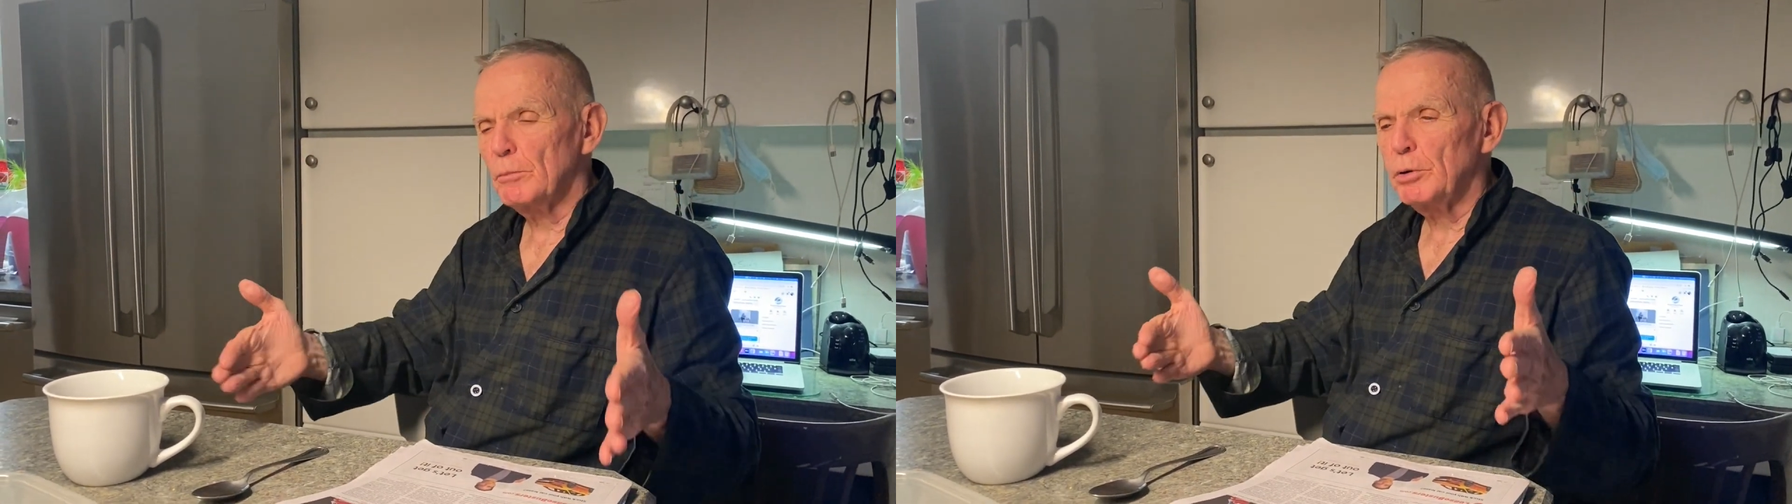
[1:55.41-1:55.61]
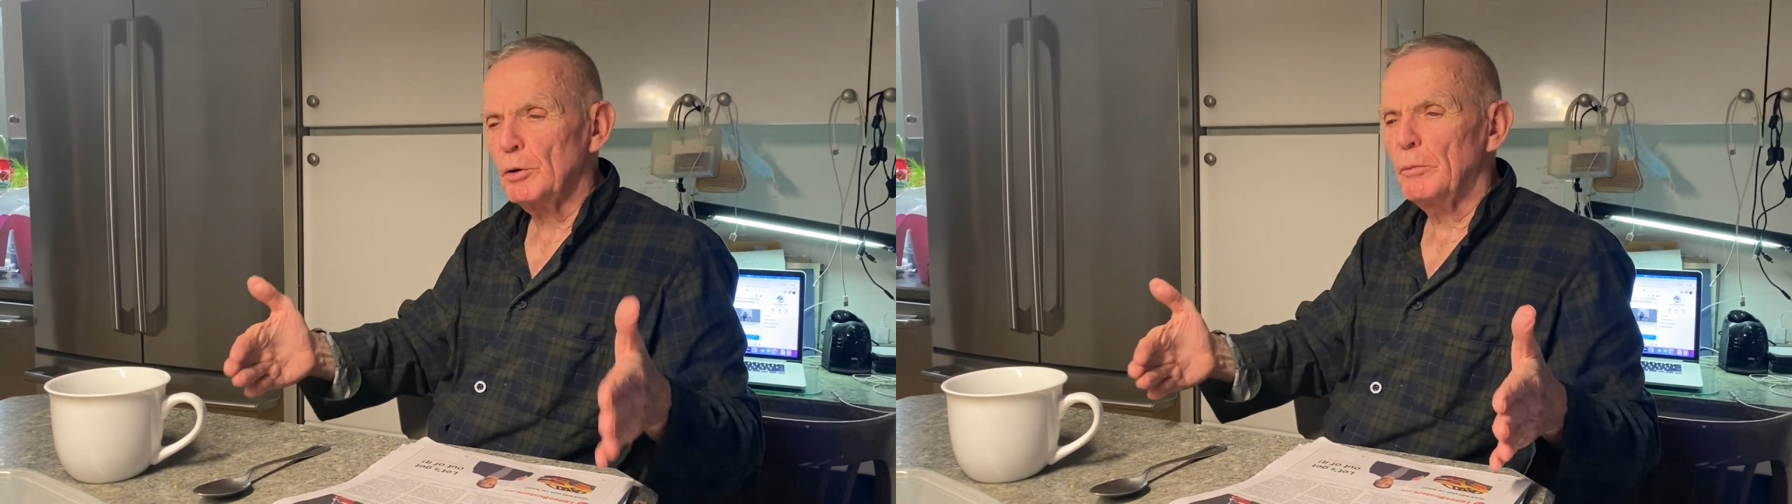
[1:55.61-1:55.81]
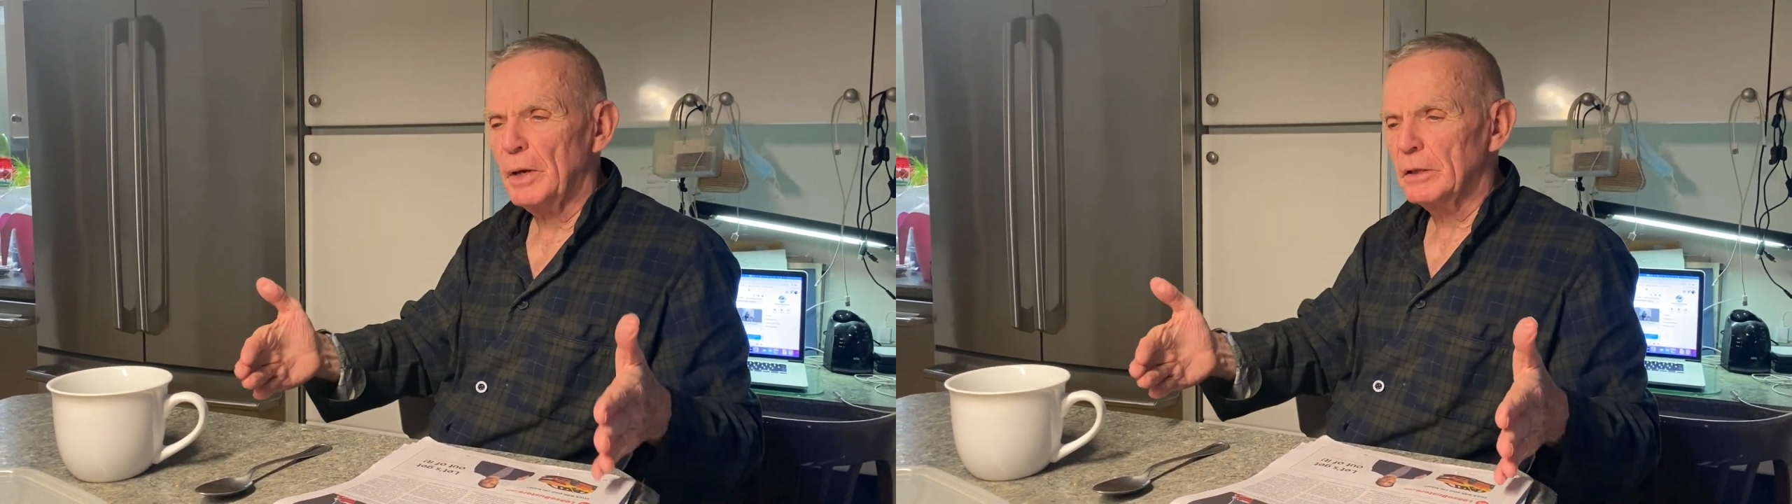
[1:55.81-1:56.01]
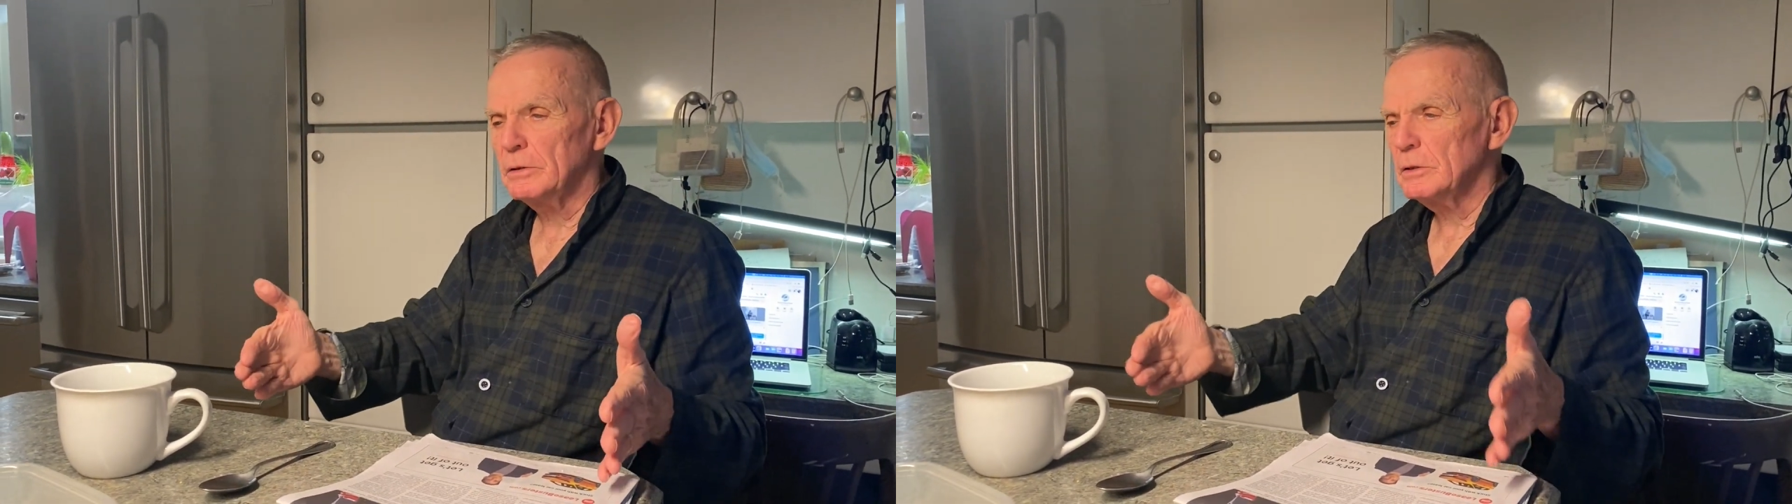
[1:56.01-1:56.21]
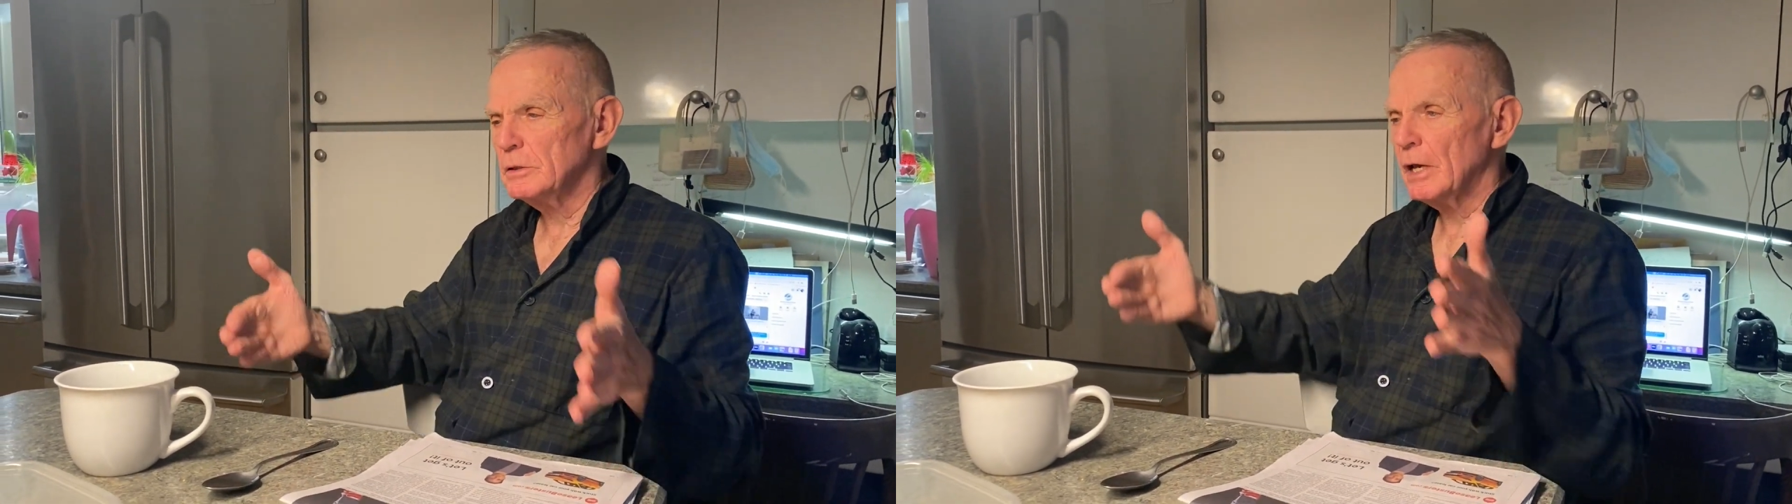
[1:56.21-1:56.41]
blue
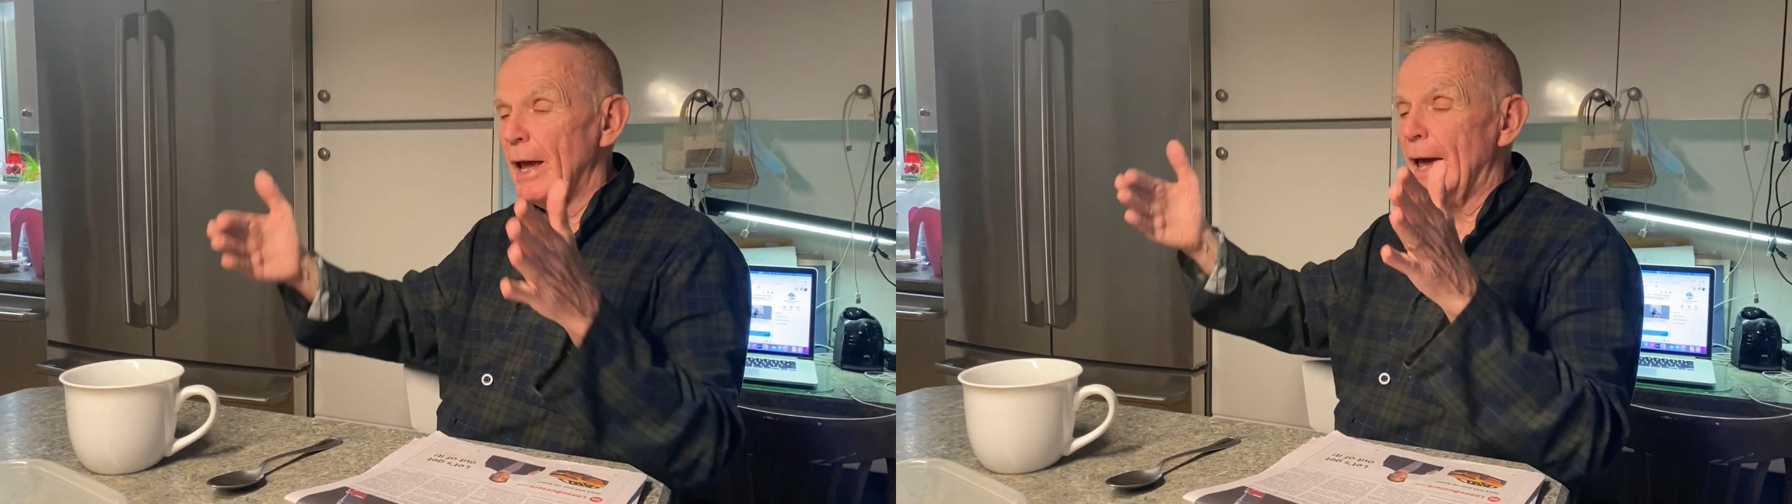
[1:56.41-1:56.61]
bins